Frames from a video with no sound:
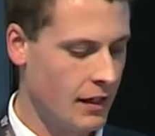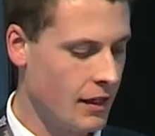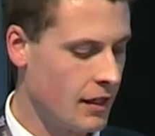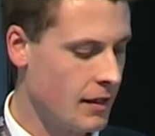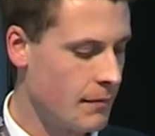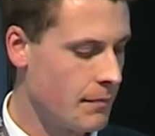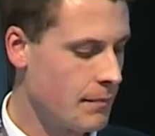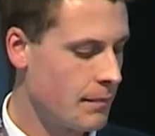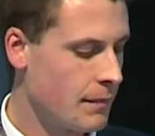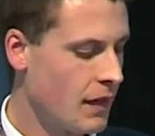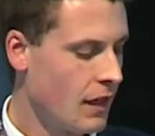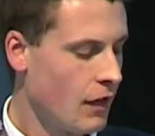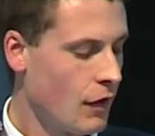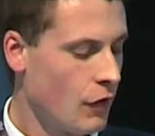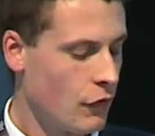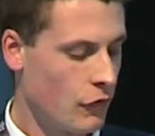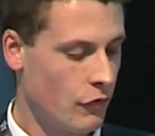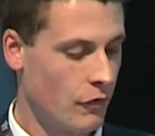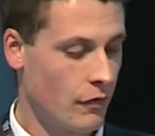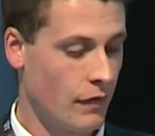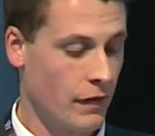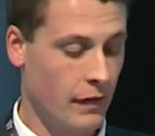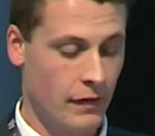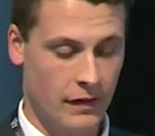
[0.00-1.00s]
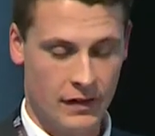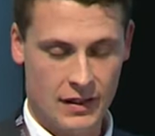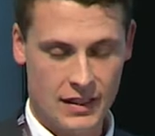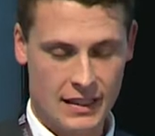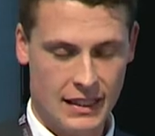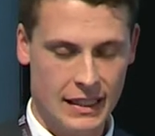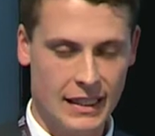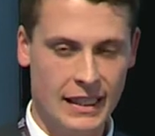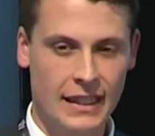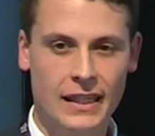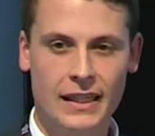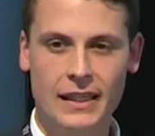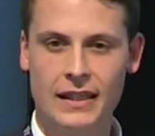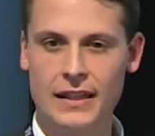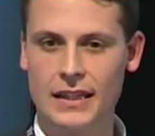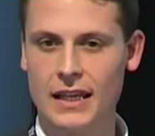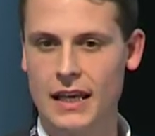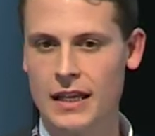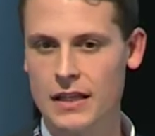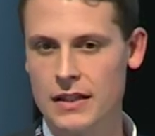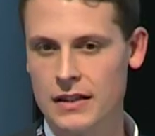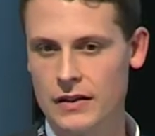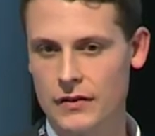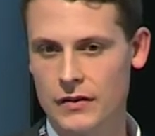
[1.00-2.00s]
Um, there's a link at the
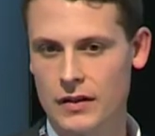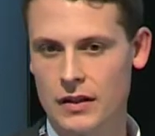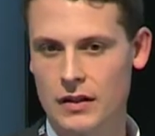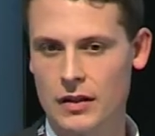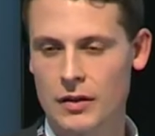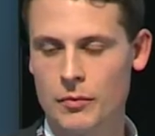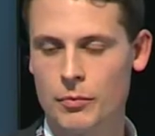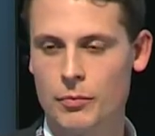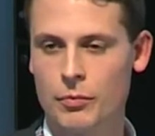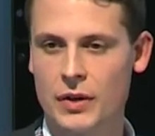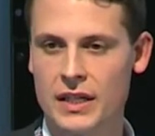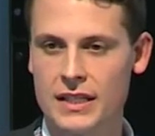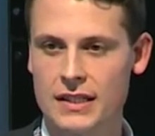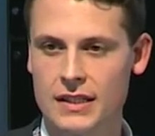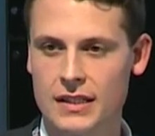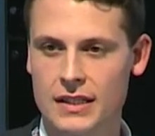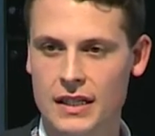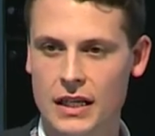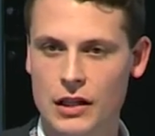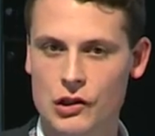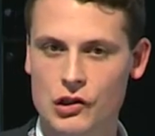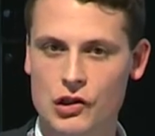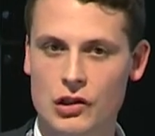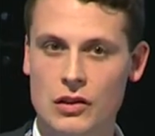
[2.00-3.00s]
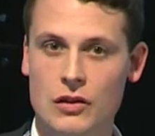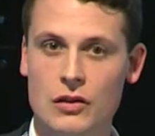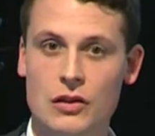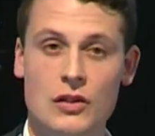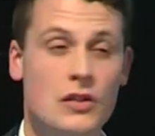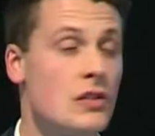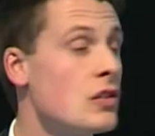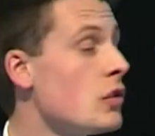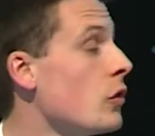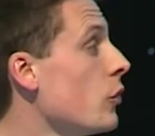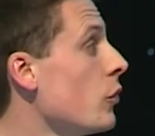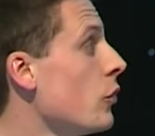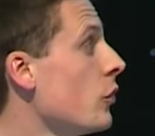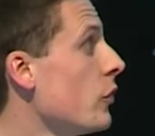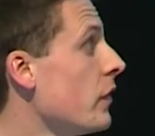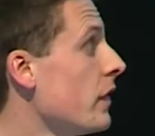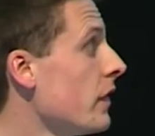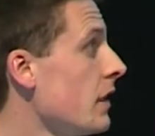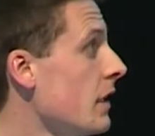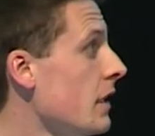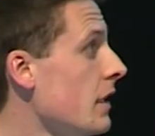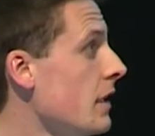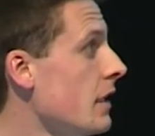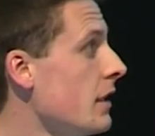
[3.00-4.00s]
end of the presentation to
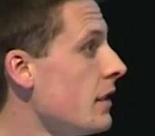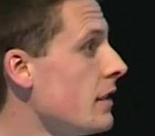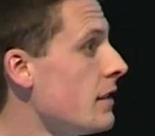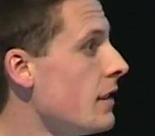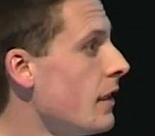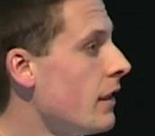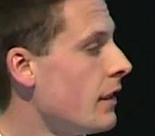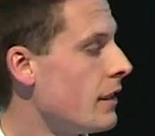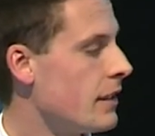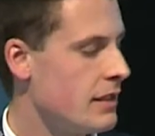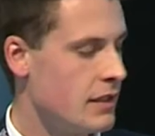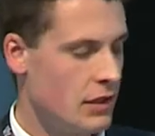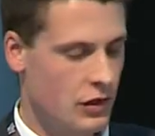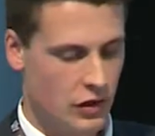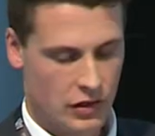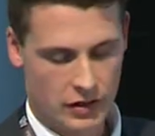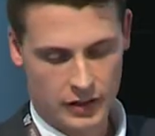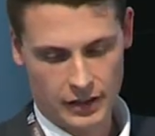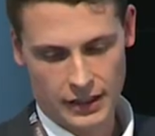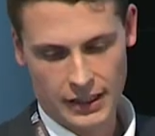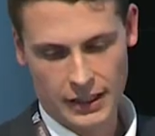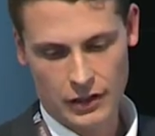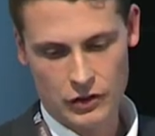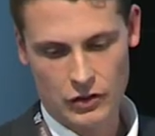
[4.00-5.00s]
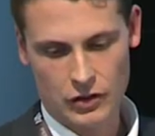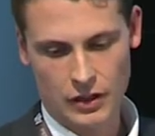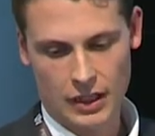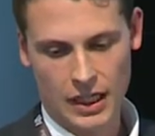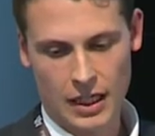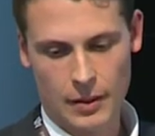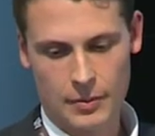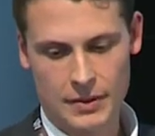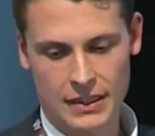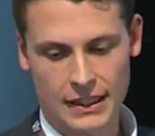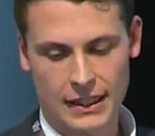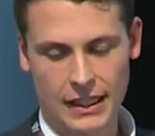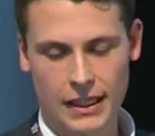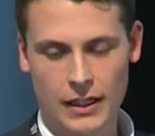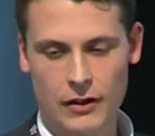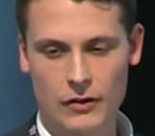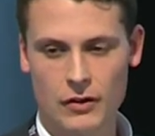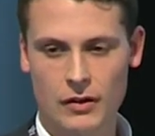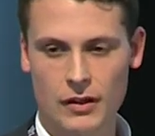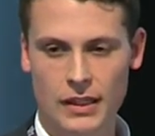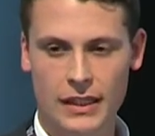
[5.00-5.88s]
the uh, digital natural capital account.